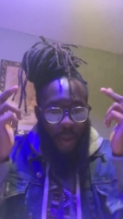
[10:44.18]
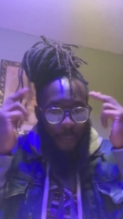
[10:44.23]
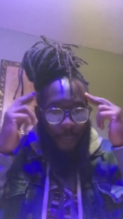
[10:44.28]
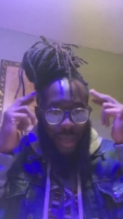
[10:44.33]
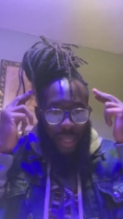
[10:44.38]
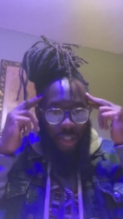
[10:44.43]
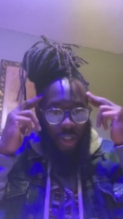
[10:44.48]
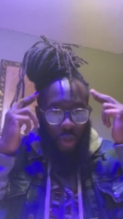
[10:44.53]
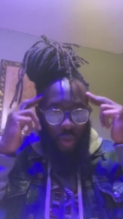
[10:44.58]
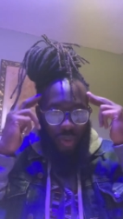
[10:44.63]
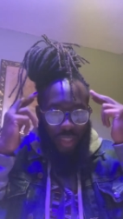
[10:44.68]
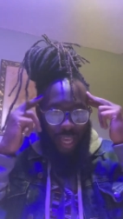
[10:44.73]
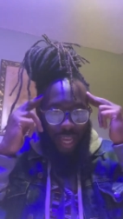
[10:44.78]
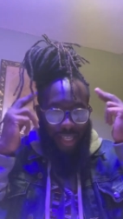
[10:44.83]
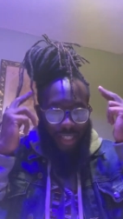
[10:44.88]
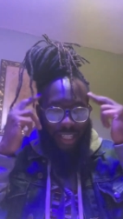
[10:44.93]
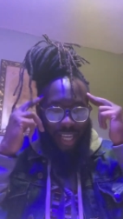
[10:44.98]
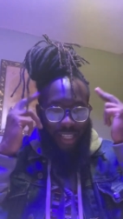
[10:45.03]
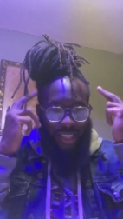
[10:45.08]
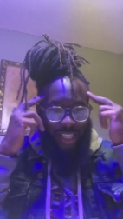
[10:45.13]
mental
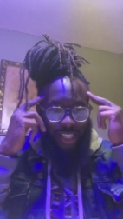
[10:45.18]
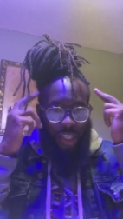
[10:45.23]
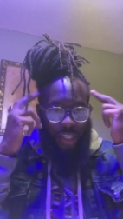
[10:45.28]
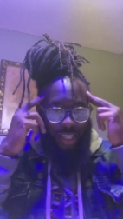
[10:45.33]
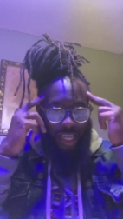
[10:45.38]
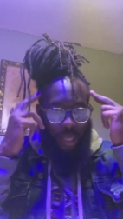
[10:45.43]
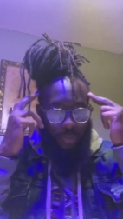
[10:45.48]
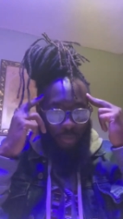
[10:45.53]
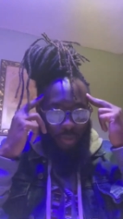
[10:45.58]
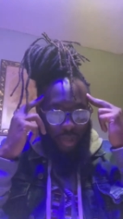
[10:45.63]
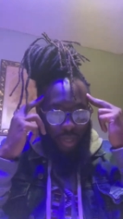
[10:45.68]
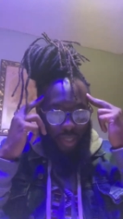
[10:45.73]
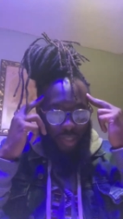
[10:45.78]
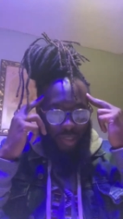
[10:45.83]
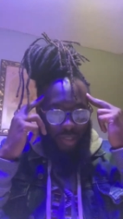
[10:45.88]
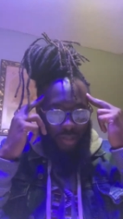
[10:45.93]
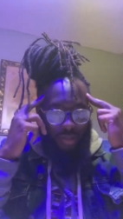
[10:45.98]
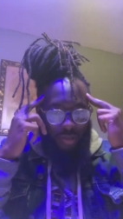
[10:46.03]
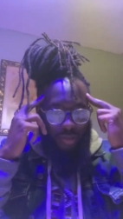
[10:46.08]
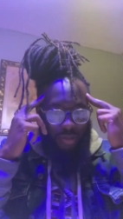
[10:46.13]
things that need to take
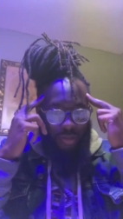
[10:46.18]
place.